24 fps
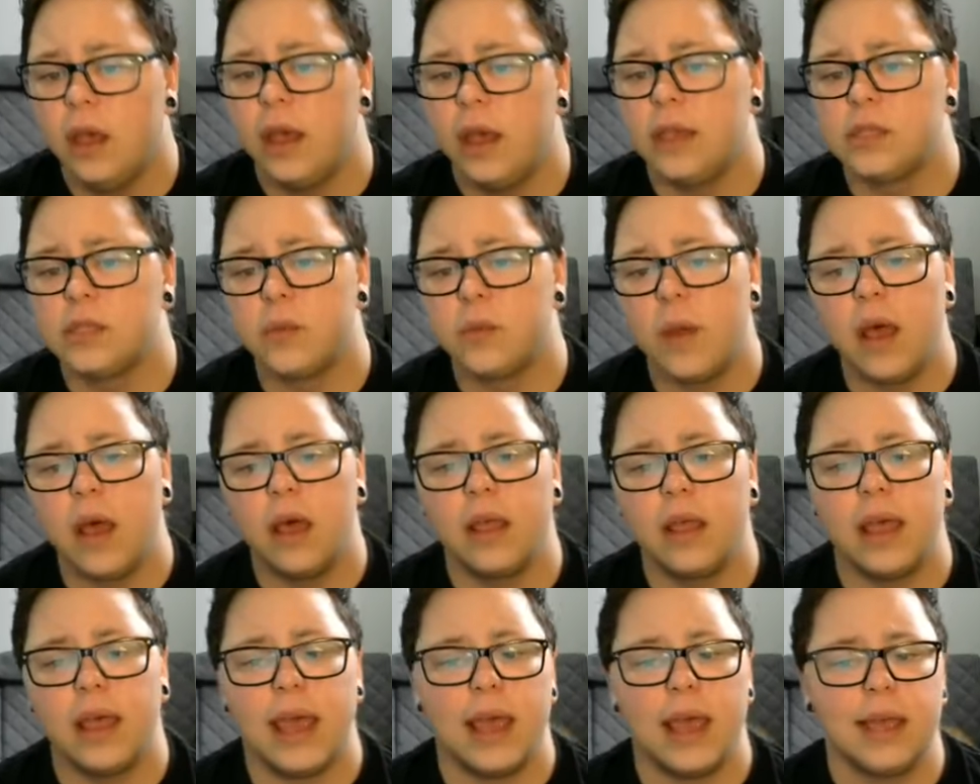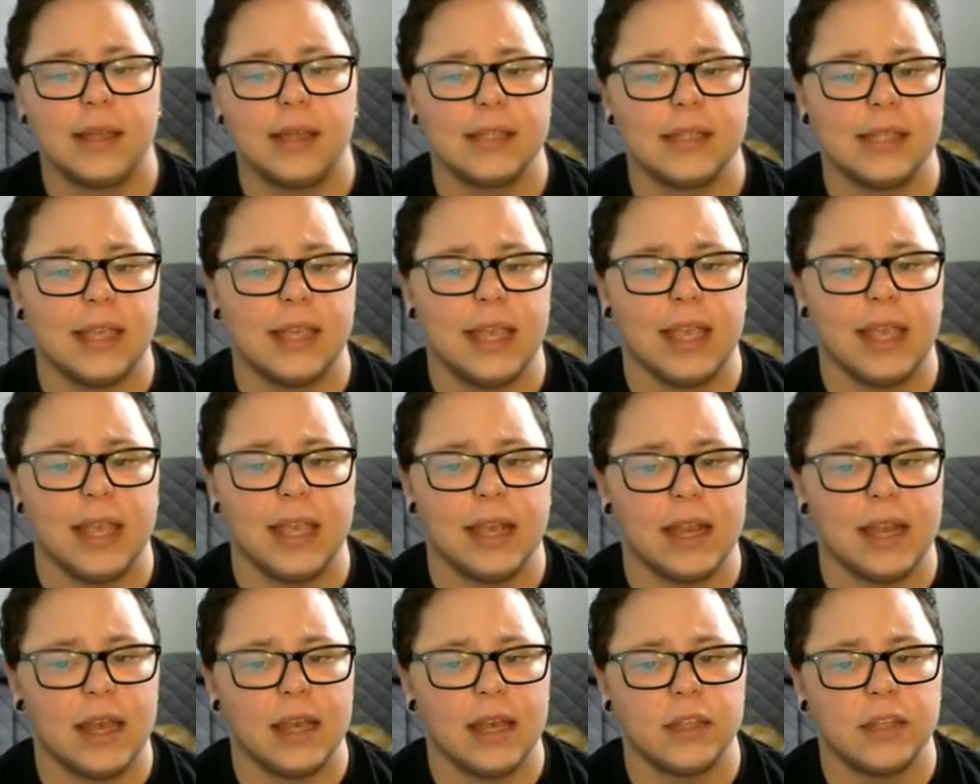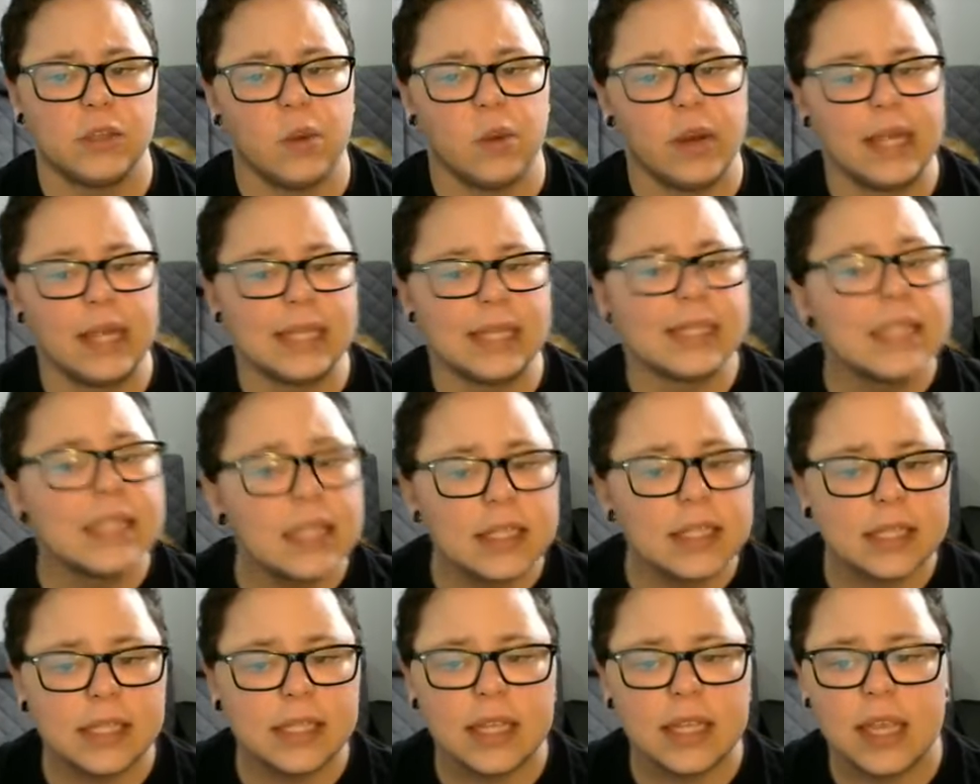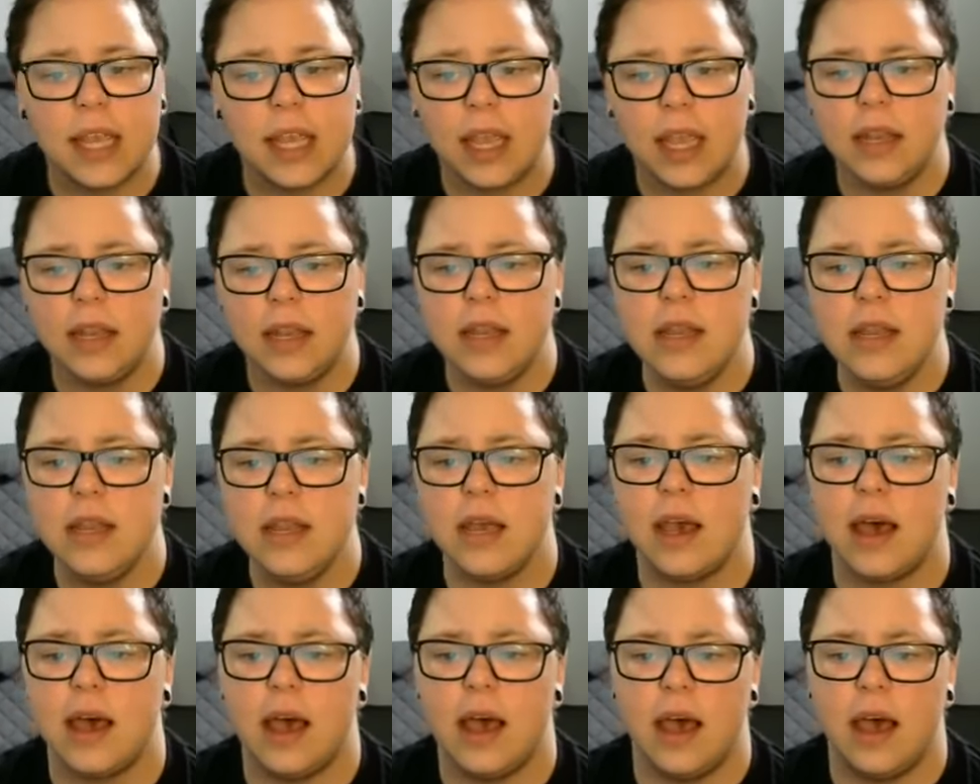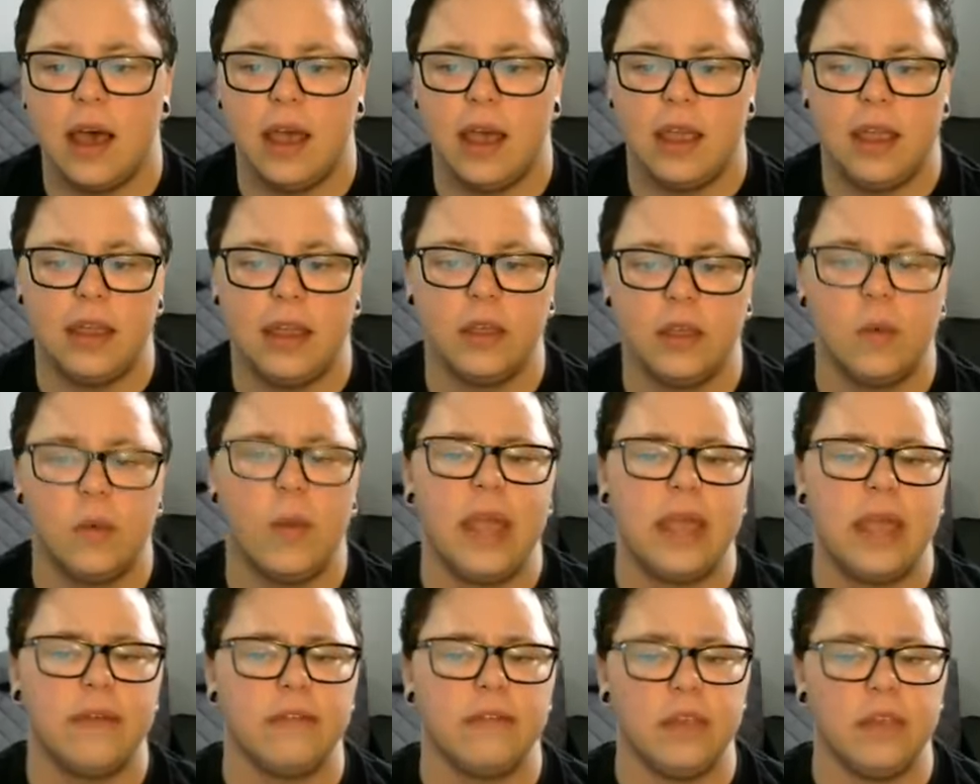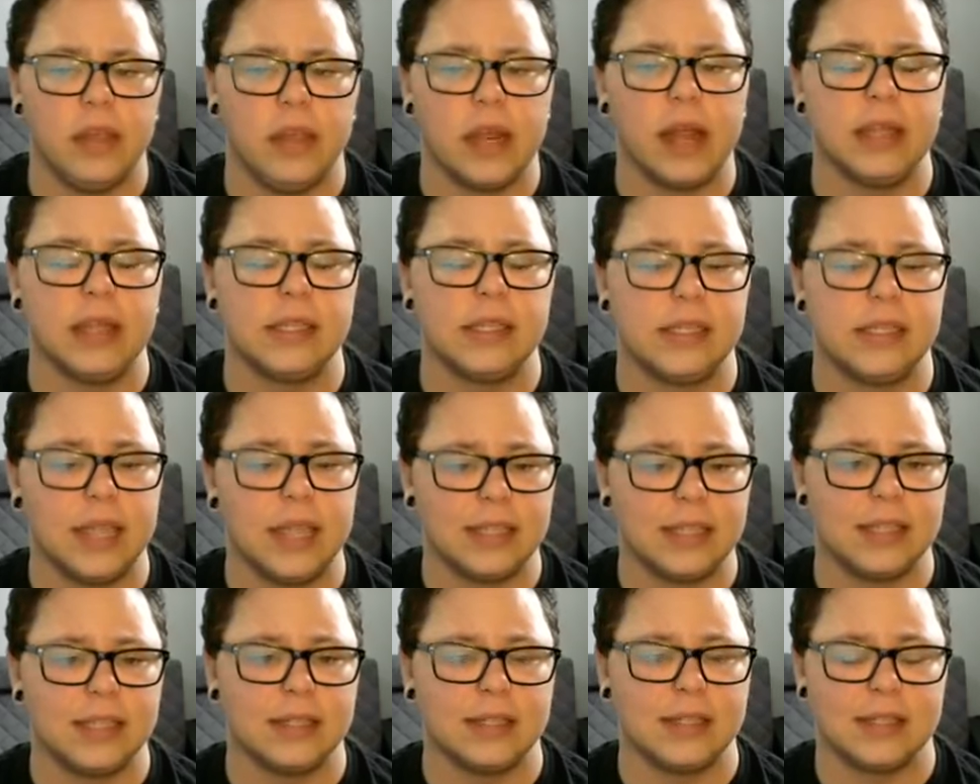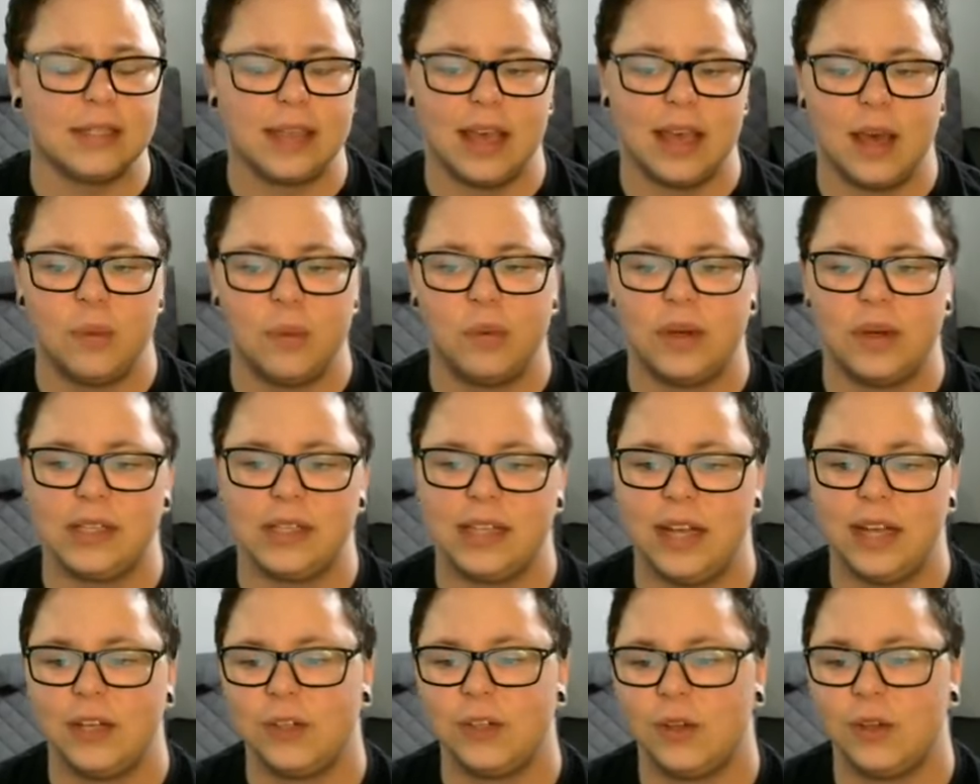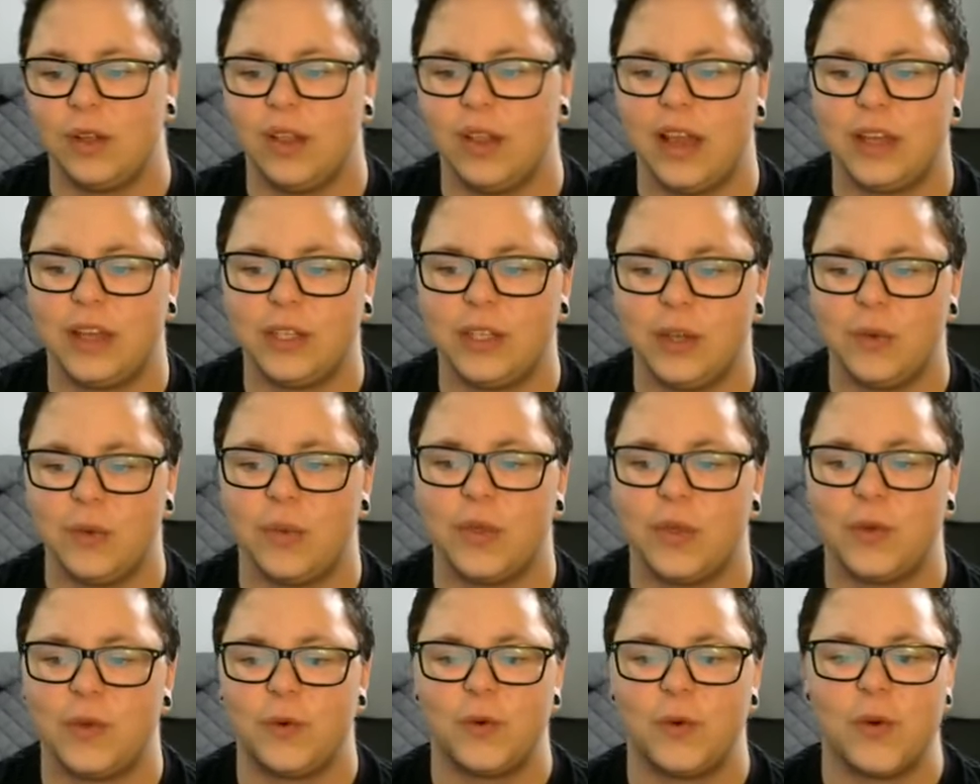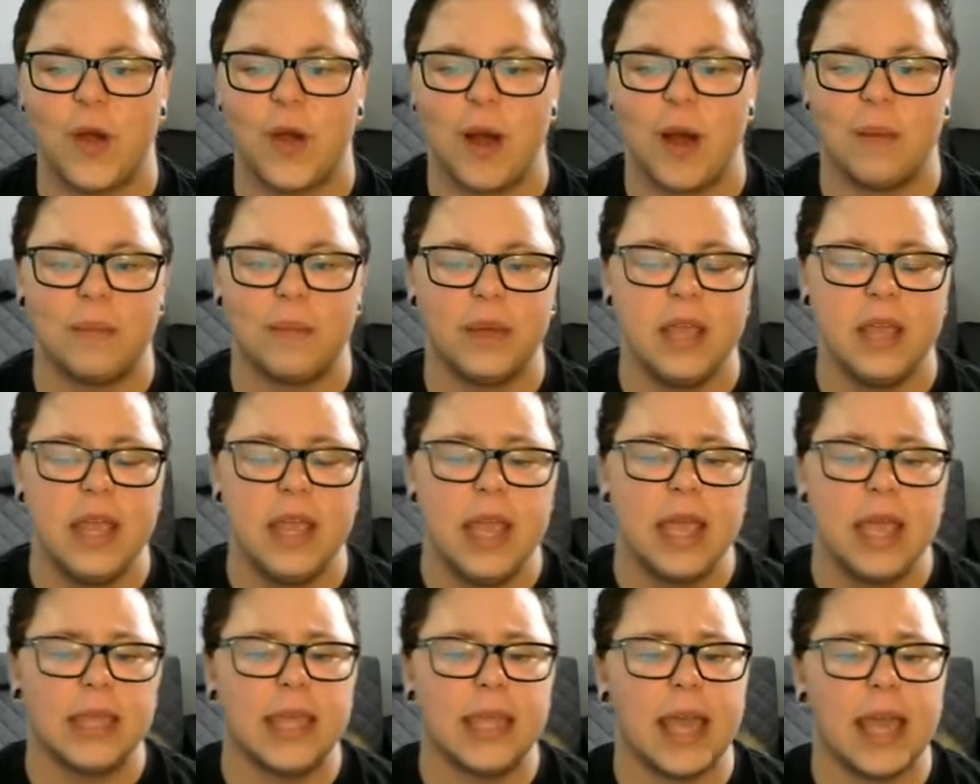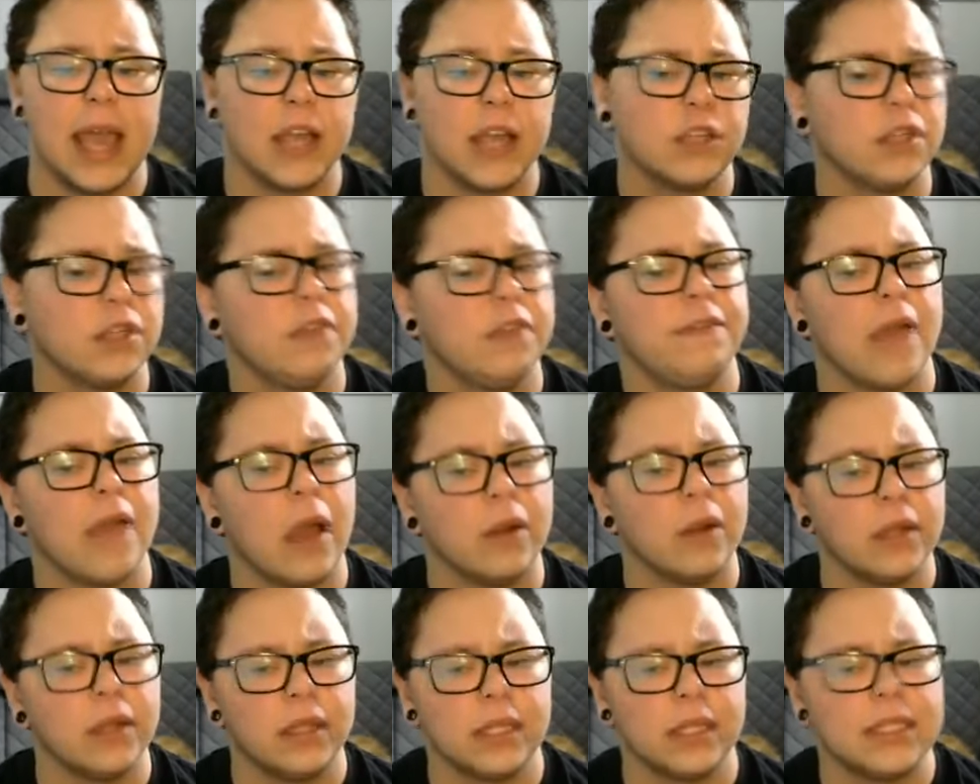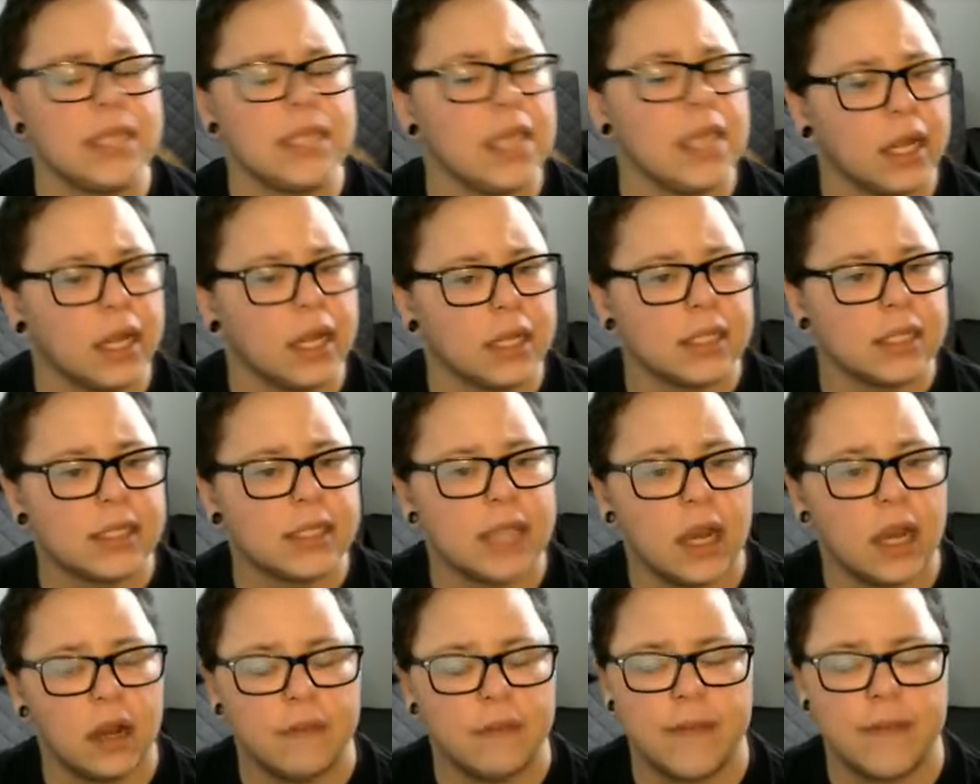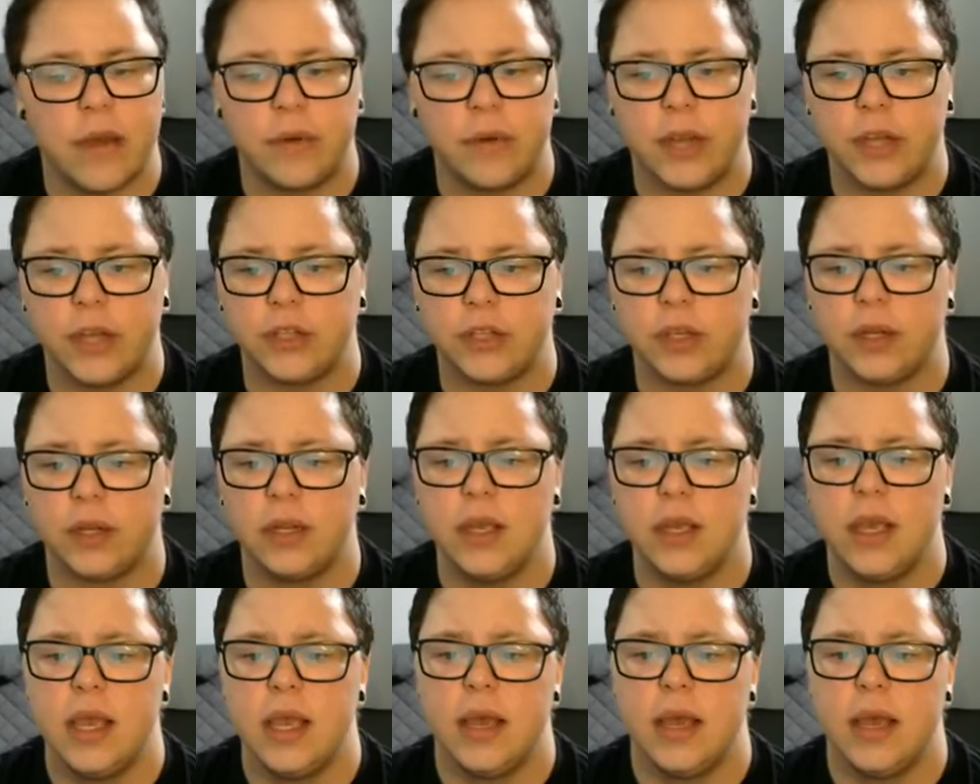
As well as in 2016, in the wake of the United States' presidential election with Trump, they actually founded the Tegan and Sarah Foundation.